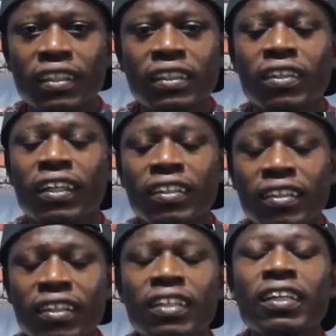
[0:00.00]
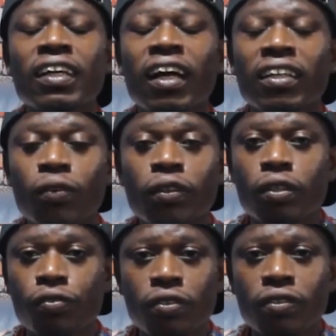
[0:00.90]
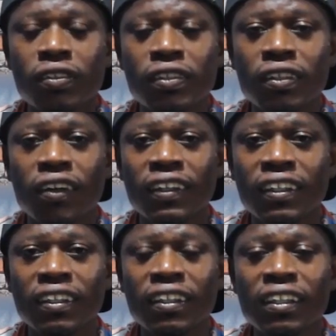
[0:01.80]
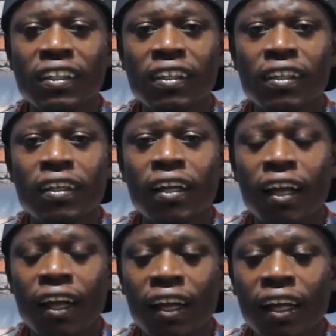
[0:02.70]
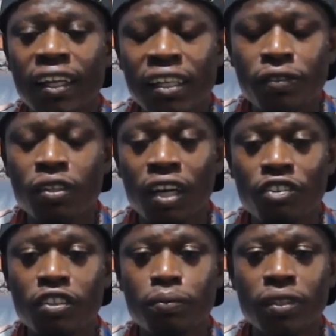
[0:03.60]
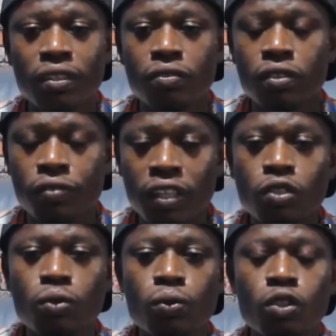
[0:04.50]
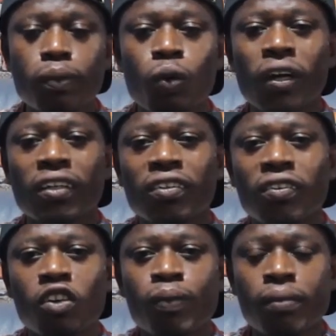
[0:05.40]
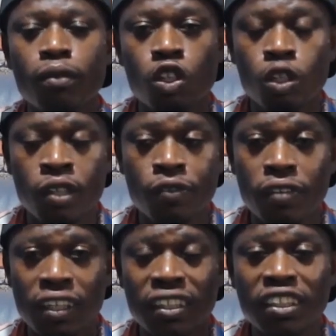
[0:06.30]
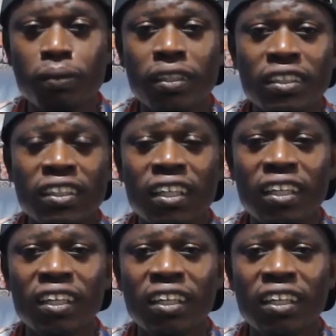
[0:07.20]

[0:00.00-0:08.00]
yes you can argue with your phone okay if you don't agree with me refer to rule number one or my or my first statement